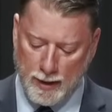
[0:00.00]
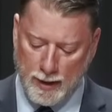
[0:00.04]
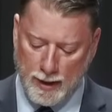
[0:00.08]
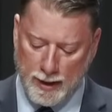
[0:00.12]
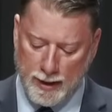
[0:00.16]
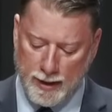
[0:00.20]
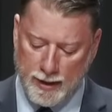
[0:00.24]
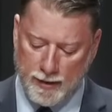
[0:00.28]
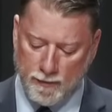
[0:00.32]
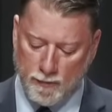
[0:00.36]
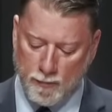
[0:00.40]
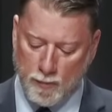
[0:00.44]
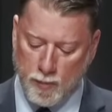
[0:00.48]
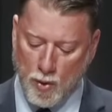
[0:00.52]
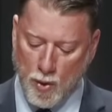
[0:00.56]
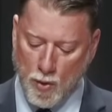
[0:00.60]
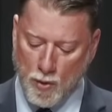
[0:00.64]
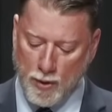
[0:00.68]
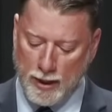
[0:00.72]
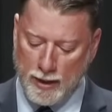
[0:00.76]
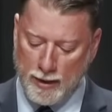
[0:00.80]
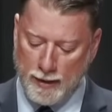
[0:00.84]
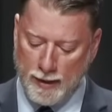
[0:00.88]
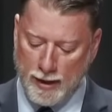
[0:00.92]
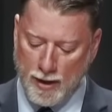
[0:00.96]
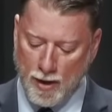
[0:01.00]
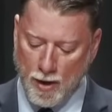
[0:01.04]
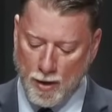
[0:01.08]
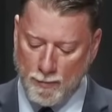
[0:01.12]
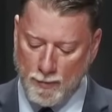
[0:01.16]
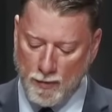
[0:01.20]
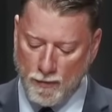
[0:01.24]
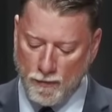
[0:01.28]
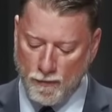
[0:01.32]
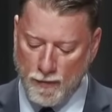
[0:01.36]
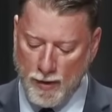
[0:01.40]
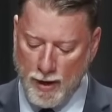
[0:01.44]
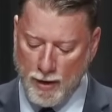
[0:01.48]
I have broken the
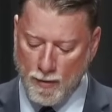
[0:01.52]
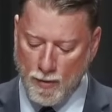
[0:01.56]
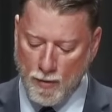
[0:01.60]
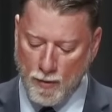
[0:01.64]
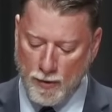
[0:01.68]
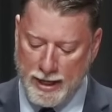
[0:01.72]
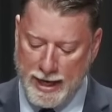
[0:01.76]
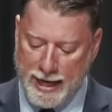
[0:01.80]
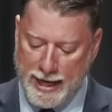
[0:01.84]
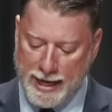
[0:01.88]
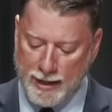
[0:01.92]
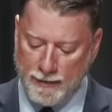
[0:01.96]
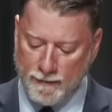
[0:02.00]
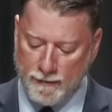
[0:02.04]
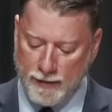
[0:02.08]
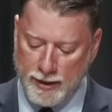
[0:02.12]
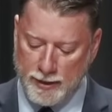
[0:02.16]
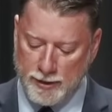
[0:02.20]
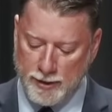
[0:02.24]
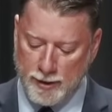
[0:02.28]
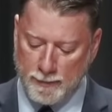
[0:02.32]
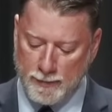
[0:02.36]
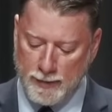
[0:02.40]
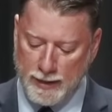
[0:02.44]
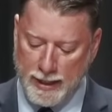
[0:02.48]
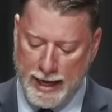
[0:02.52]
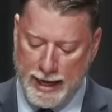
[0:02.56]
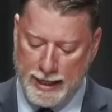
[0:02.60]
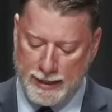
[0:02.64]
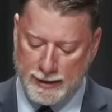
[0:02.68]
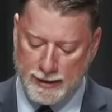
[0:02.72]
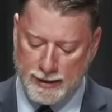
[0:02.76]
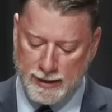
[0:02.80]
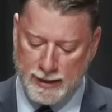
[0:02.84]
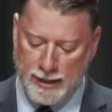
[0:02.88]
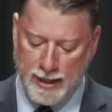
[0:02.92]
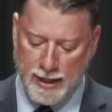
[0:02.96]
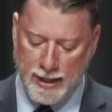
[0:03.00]
arm of Pharaoh, king of Egypt,
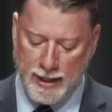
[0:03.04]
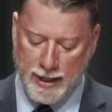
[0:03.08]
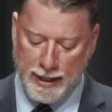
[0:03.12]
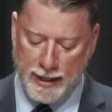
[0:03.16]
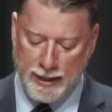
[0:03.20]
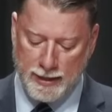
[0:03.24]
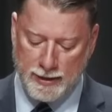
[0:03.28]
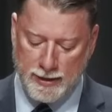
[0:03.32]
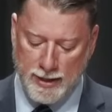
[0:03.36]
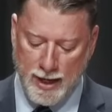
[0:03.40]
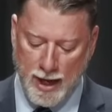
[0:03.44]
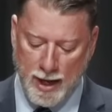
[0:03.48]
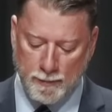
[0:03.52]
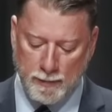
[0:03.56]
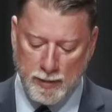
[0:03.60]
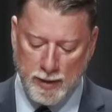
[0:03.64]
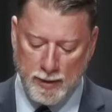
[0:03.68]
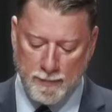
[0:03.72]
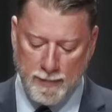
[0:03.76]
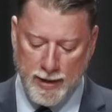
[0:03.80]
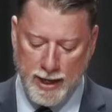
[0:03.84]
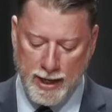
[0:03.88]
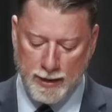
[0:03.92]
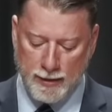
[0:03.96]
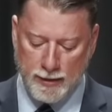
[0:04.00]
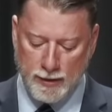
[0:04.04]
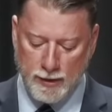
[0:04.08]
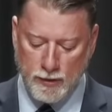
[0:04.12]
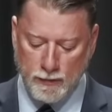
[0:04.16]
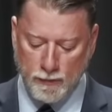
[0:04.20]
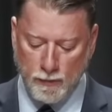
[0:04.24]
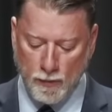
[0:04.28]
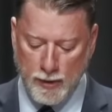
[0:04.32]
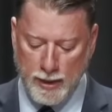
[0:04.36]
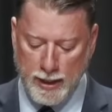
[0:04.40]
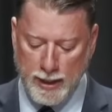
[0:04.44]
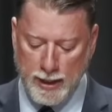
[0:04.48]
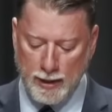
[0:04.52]
and see, it has not been bandaged
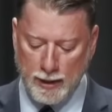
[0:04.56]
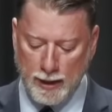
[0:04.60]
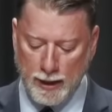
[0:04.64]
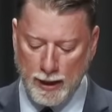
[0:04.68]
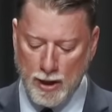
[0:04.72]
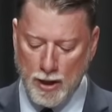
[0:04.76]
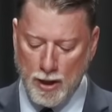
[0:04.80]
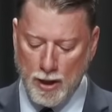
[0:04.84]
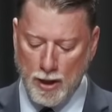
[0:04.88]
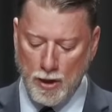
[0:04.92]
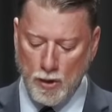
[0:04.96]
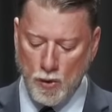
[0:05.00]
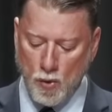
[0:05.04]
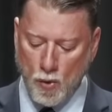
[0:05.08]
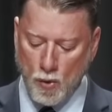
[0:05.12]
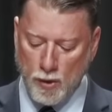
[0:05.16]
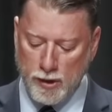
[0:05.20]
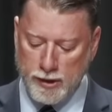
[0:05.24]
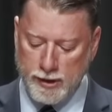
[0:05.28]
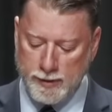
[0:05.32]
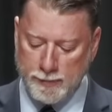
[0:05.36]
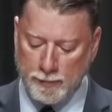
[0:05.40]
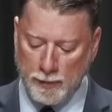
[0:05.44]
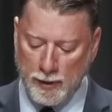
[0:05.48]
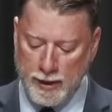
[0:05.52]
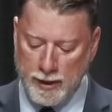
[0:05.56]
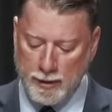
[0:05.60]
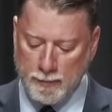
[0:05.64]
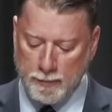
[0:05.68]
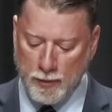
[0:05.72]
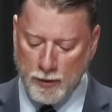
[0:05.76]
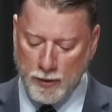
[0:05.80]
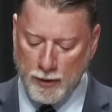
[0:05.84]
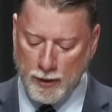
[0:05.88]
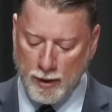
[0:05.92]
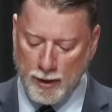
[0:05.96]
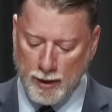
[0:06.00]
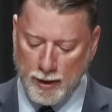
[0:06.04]
for healing, nor a splint
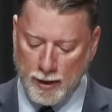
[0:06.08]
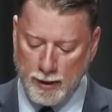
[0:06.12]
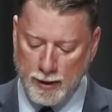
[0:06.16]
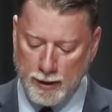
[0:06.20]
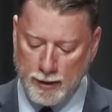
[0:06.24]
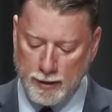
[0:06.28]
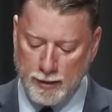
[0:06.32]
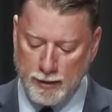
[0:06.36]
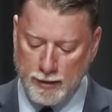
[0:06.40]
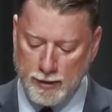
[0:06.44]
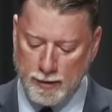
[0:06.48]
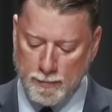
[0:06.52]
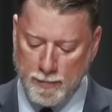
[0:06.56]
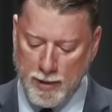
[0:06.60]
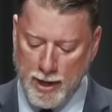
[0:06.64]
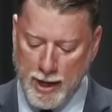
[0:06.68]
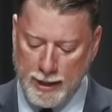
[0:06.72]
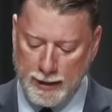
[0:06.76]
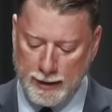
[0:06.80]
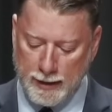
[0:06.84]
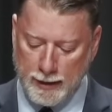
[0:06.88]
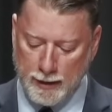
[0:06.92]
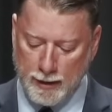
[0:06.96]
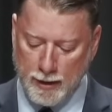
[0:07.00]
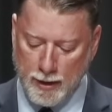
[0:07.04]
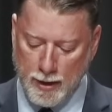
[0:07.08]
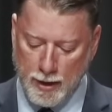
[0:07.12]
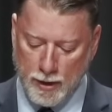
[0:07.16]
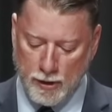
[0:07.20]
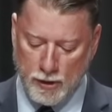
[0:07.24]
put on it to bind it,